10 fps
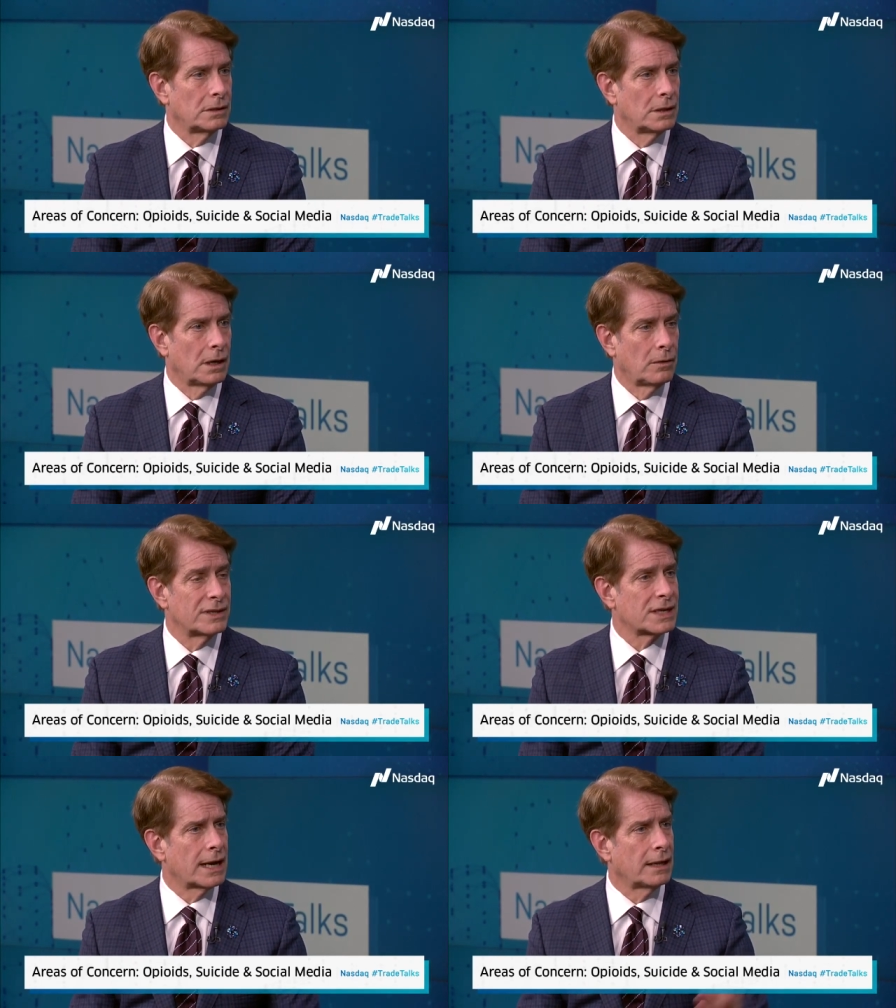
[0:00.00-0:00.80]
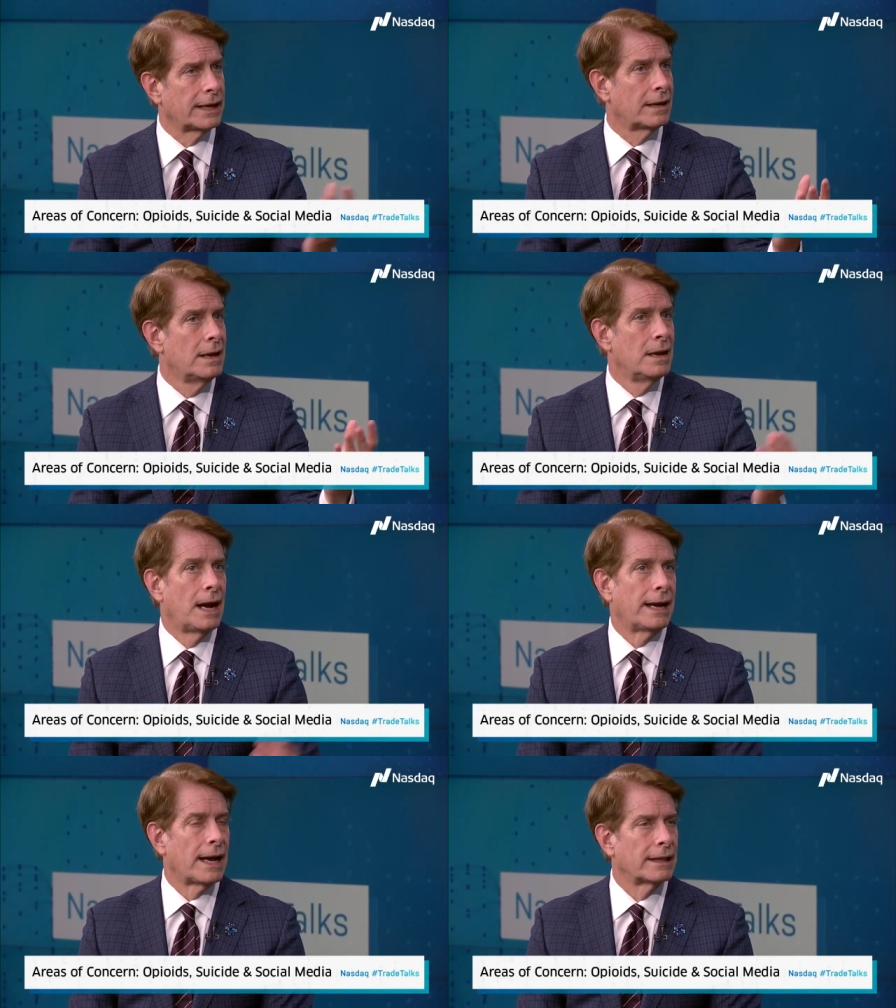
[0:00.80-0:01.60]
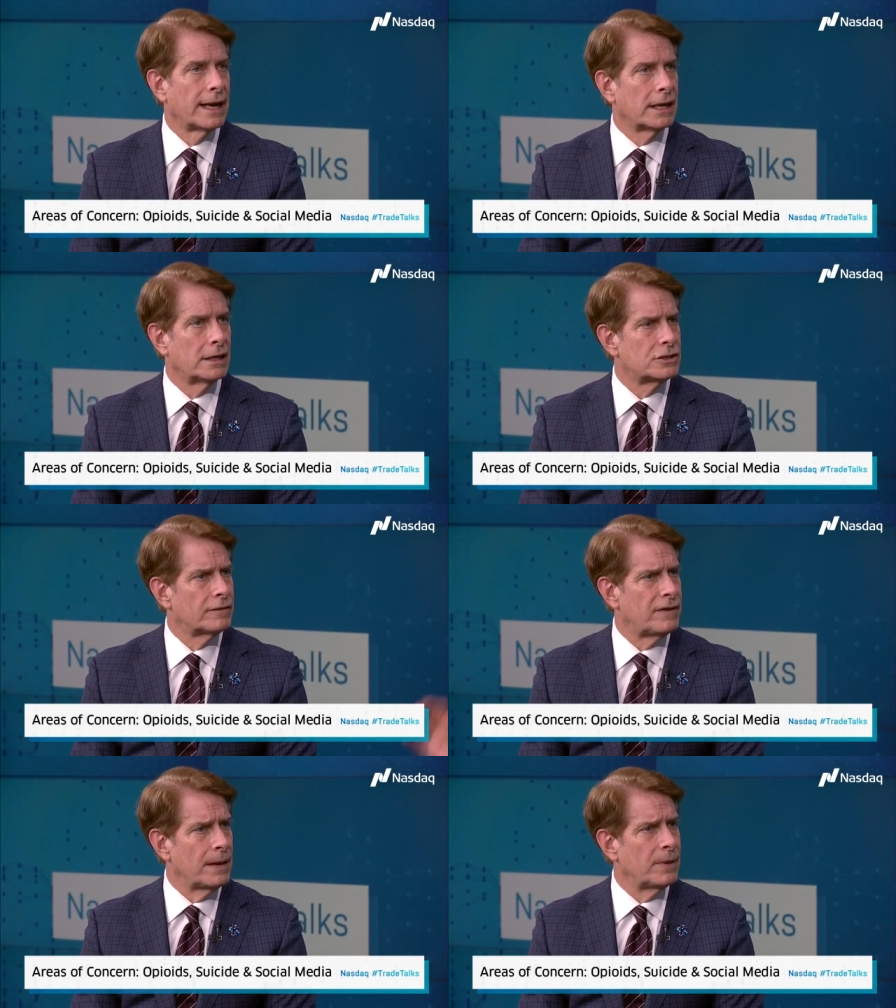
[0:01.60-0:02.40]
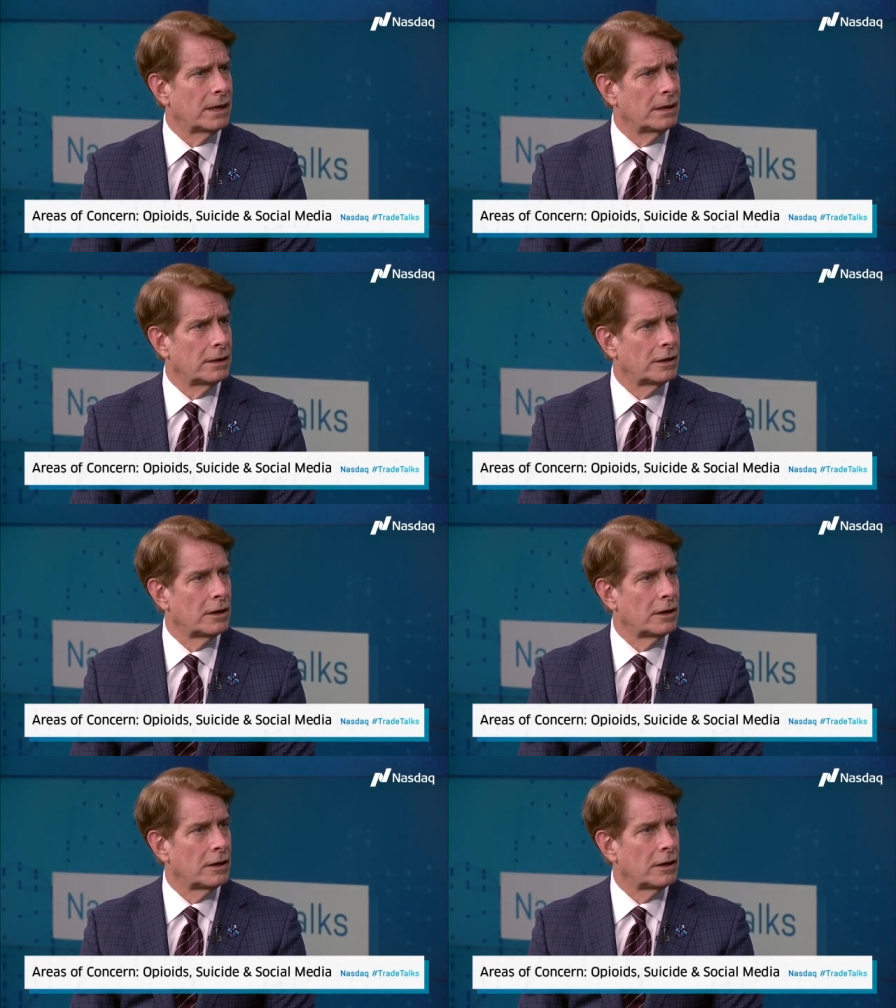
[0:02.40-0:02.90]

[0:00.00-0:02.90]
It's kind of like I liken it to vaping.